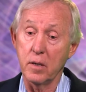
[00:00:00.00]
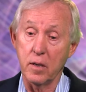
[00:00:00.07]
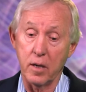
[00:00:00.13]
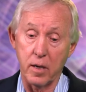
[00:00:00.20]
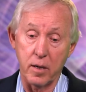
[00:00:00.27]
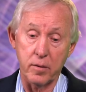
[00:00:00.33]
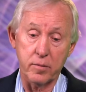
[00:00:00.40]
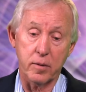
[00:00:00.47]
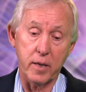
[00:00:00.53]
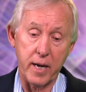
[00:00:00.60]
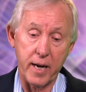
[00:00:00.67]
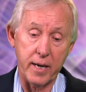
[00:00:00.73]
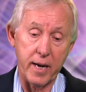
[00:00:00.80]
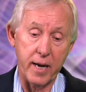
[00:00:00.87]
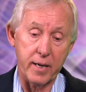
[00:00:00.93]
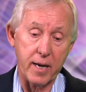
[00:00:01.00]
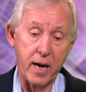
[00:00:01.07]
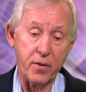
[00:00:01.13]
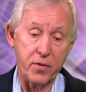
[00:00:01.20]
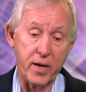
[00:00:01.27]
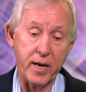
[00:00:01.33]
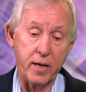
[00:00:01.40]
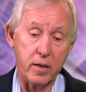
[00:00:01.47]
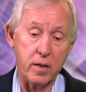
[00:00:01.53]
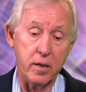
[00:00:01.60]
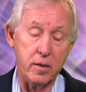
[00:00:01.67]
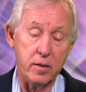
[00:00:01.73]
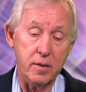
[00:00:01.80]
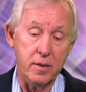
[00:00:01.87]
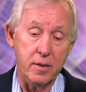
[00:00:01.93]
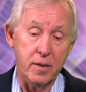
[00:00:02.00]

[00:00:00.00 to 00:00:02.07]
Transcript: Uh, and, and, I think, uh,